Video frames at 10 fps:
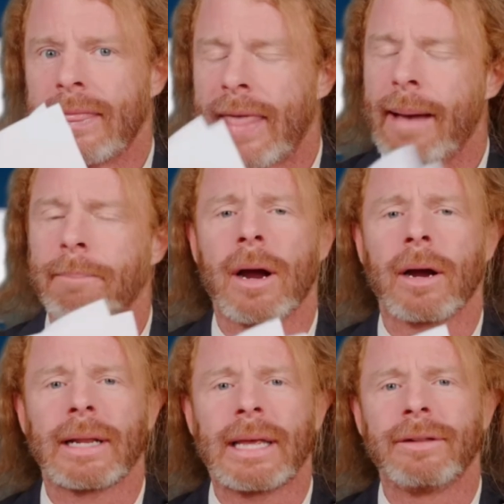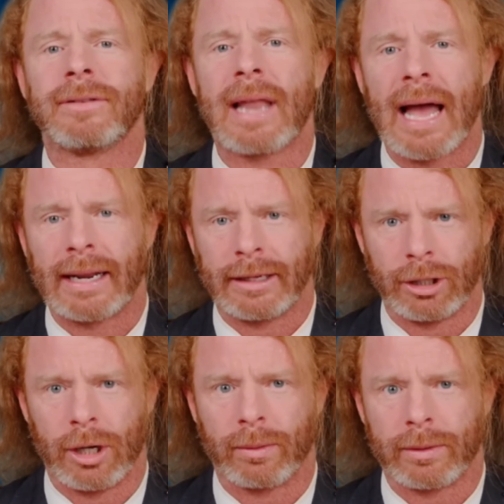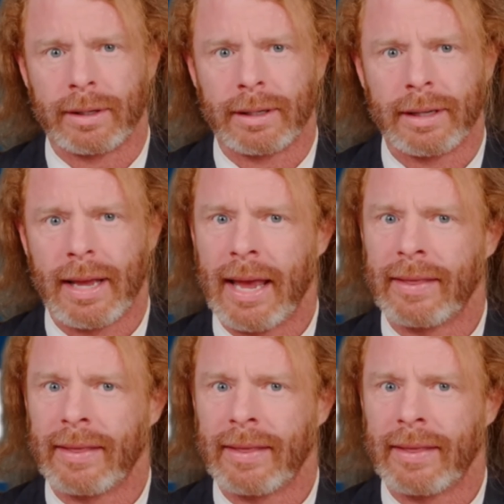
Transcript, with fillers: That part is not a joke. No, he's not.